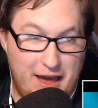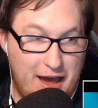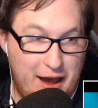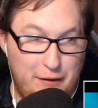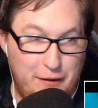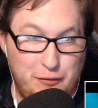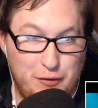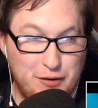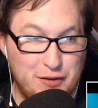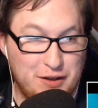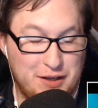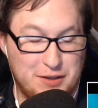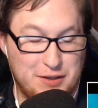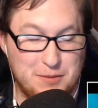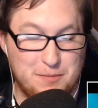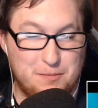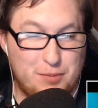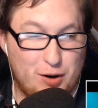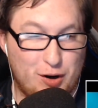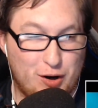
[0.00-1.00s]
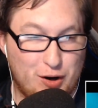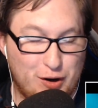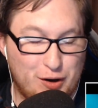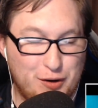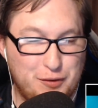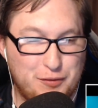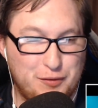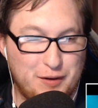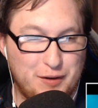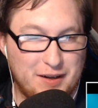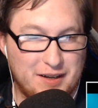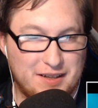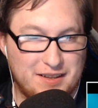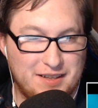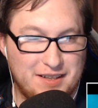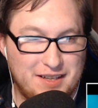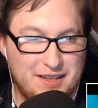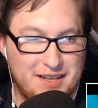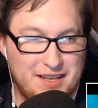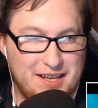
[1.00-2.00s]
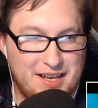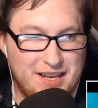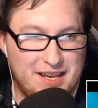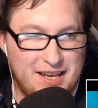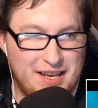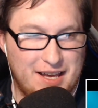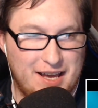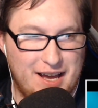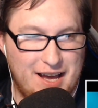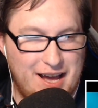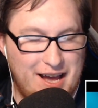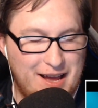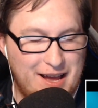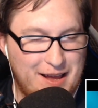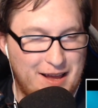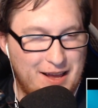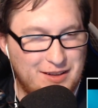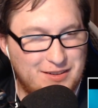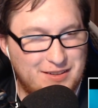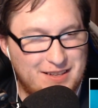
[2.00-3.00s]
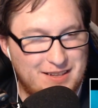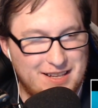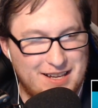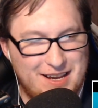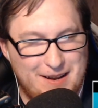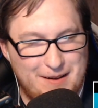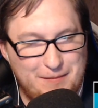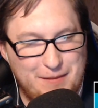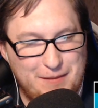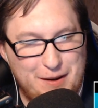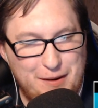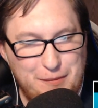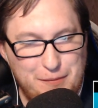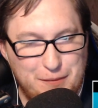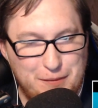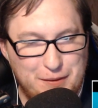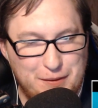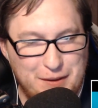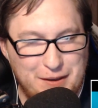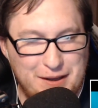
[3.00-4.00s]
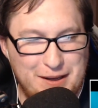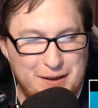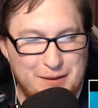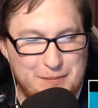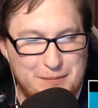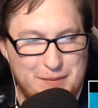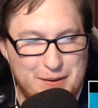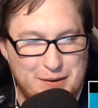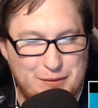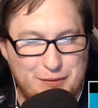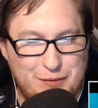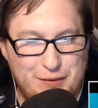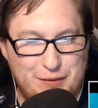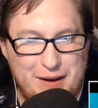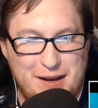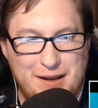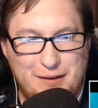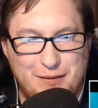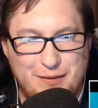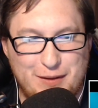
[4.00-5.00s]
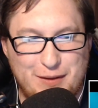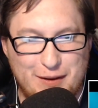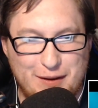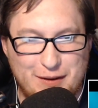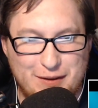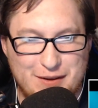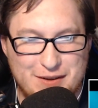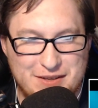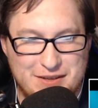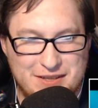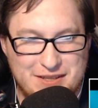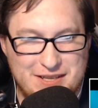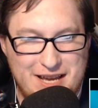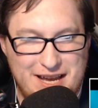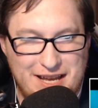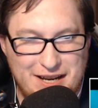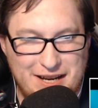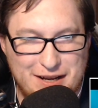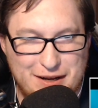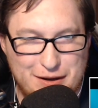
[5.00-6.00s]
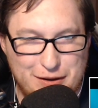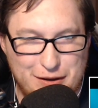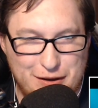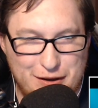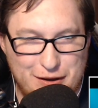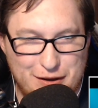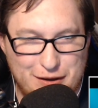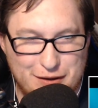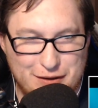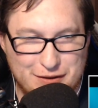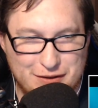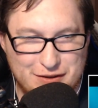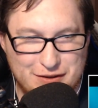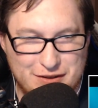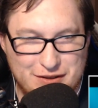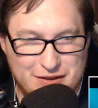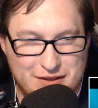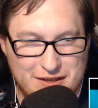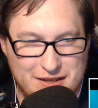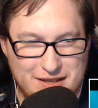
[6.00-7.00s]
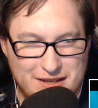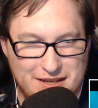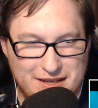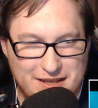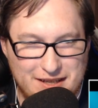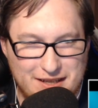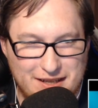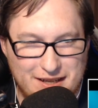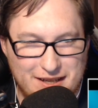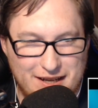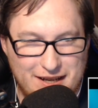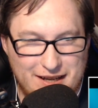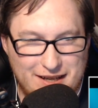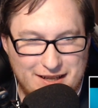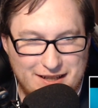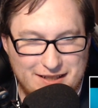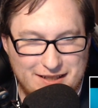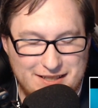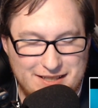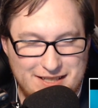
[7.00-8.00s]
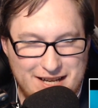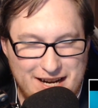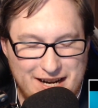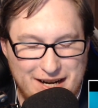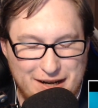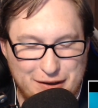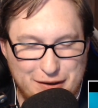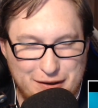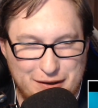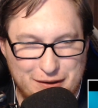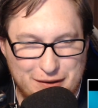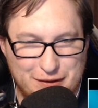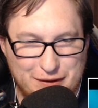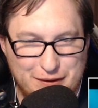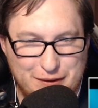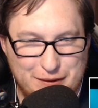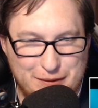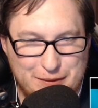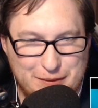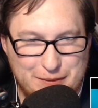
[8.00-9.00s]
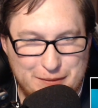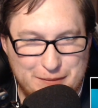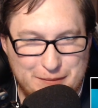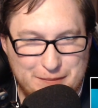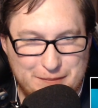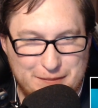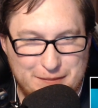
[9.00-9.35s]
Everything's perfect. I'm not really a big fan of the Santa Claus dialogue, though.